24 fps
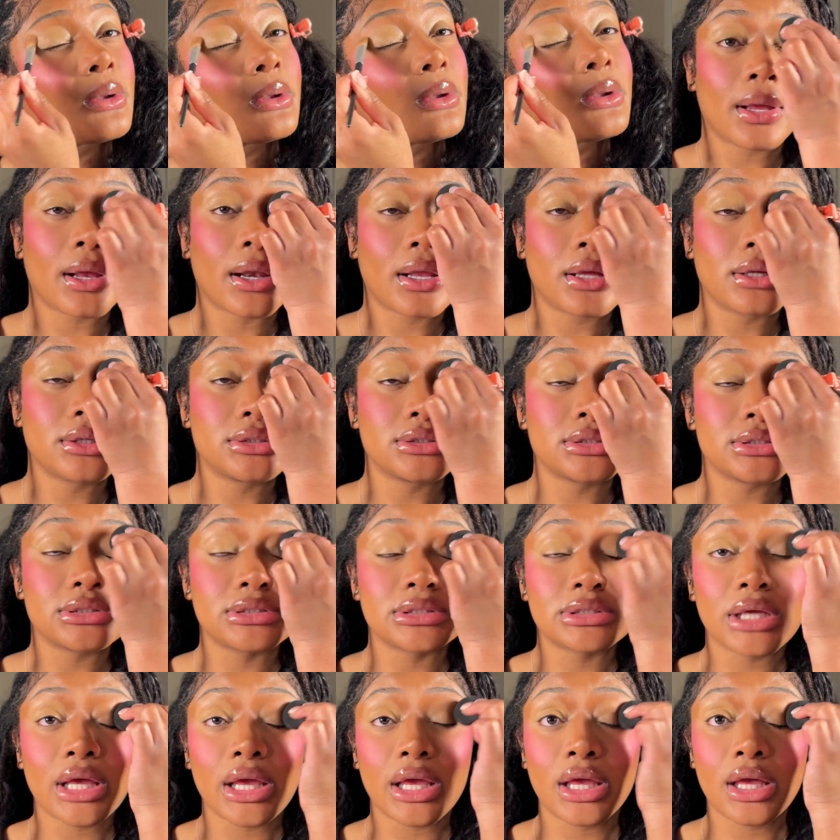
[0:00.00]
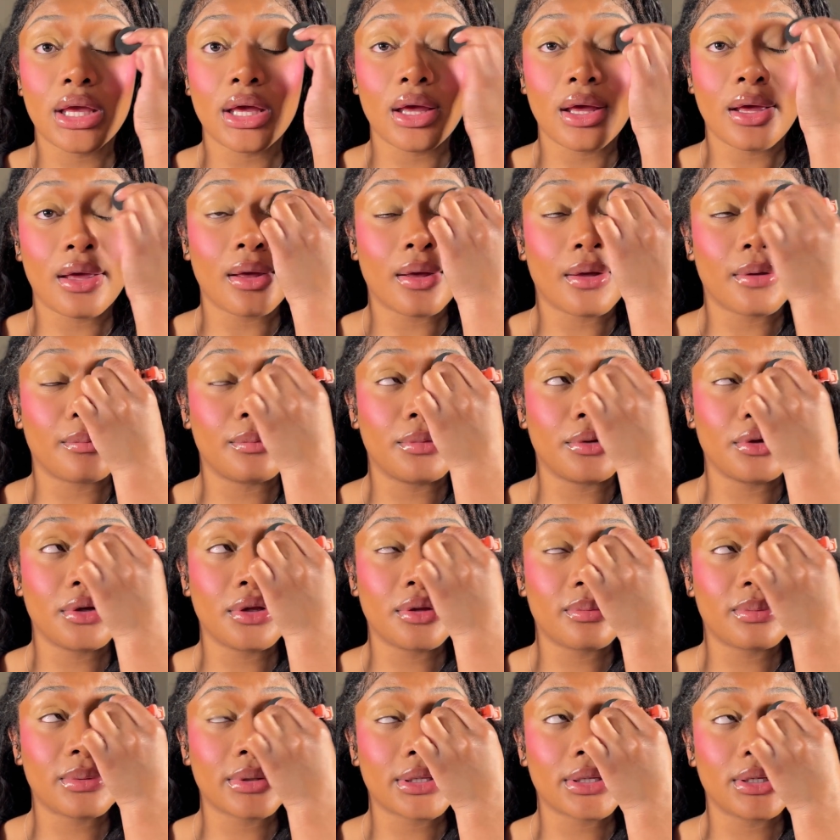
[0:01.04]
And I just take a beauty
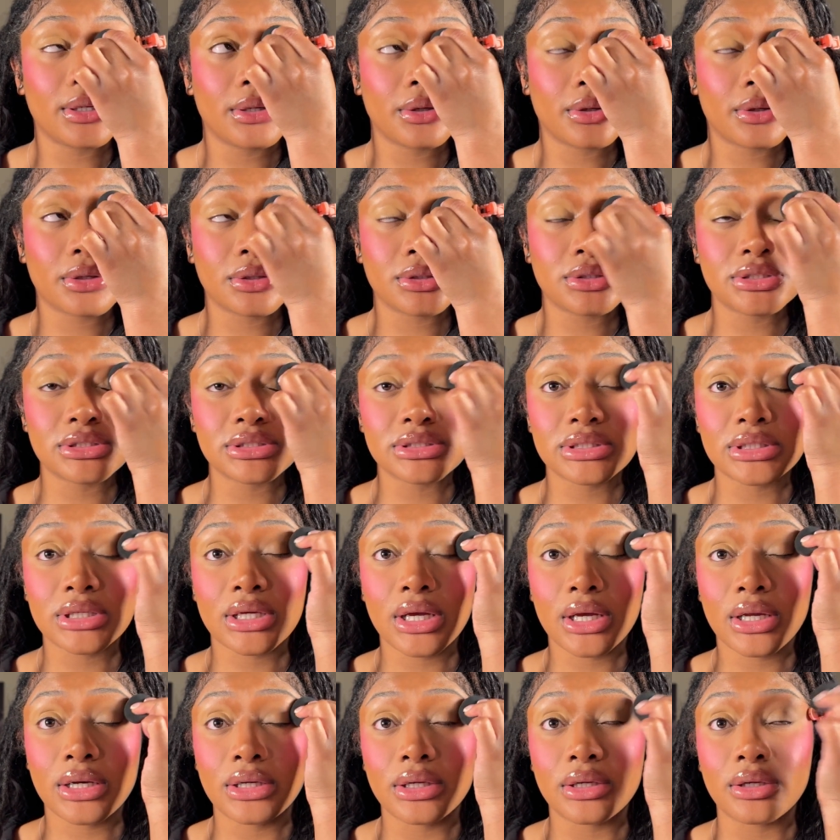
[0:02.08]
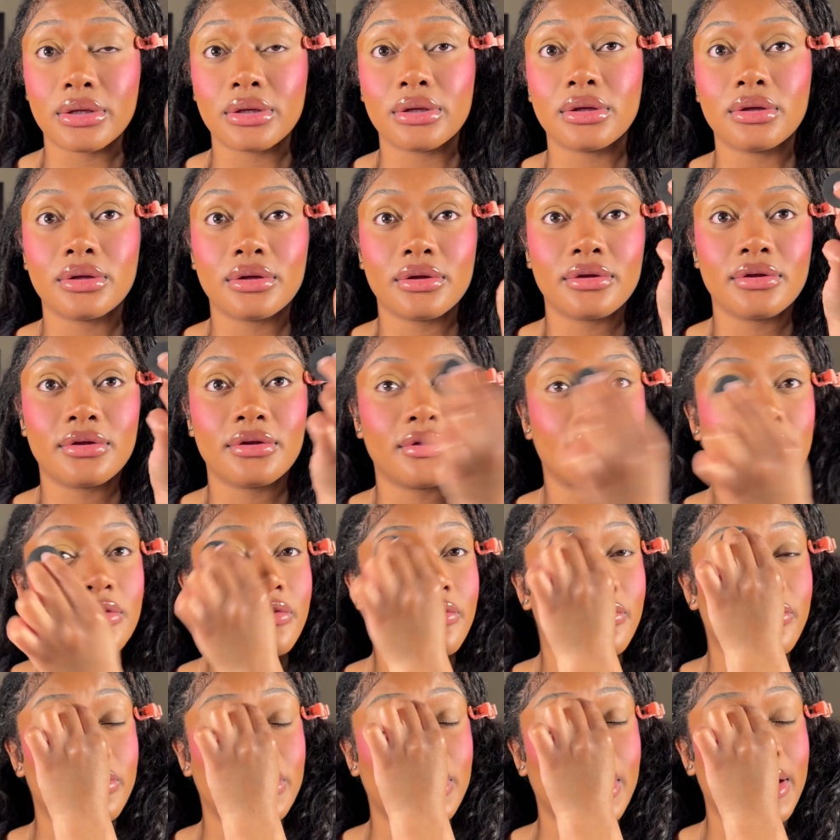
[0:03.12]
blender just to kind of
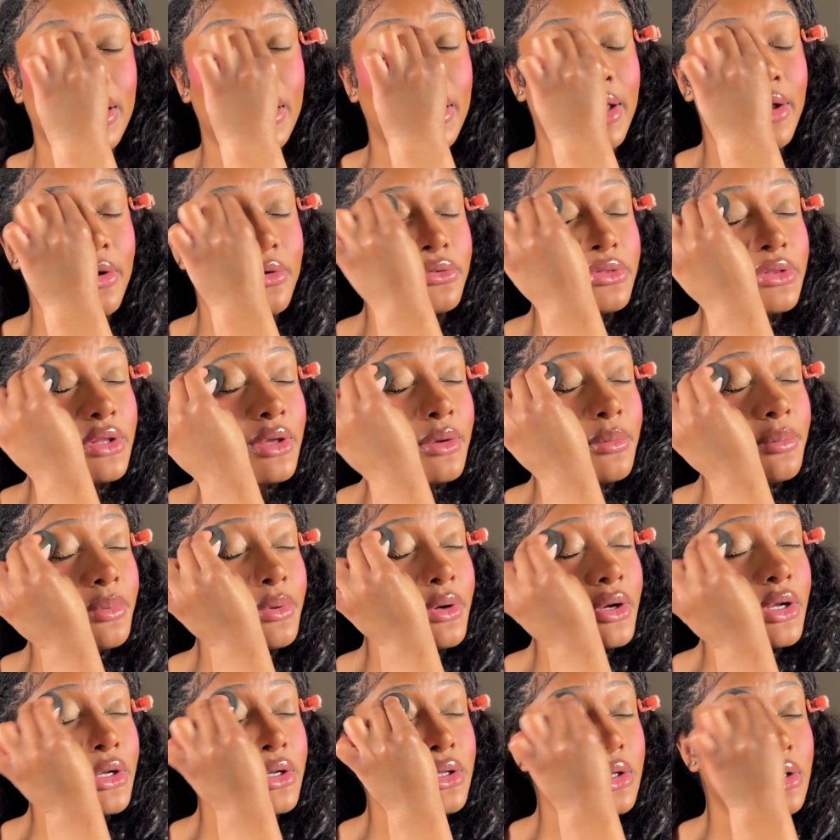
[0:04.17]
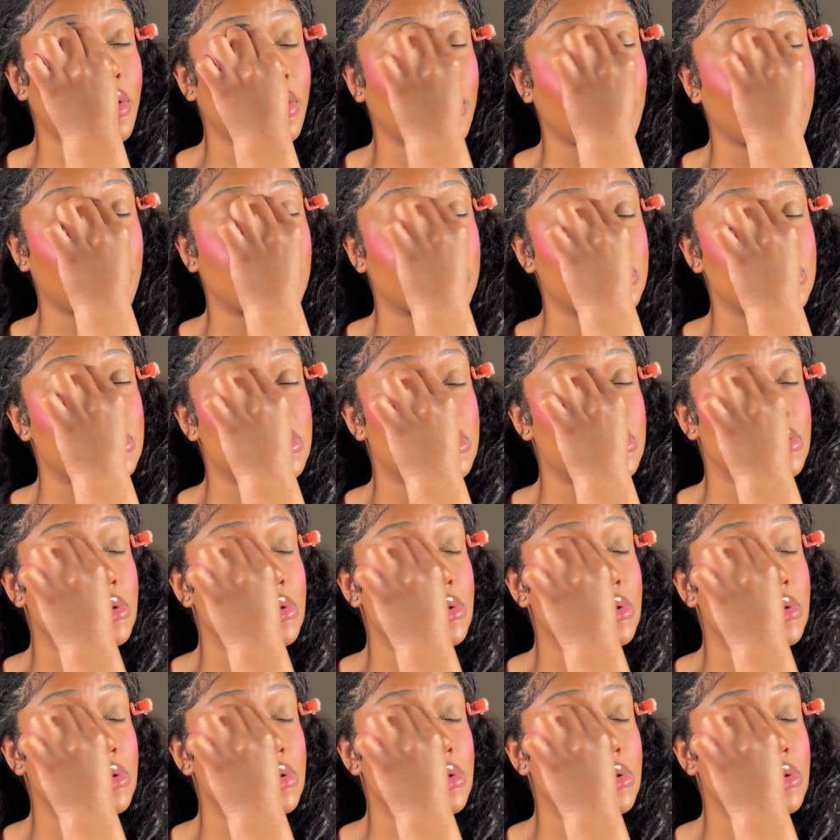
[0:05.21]
flatten out that product.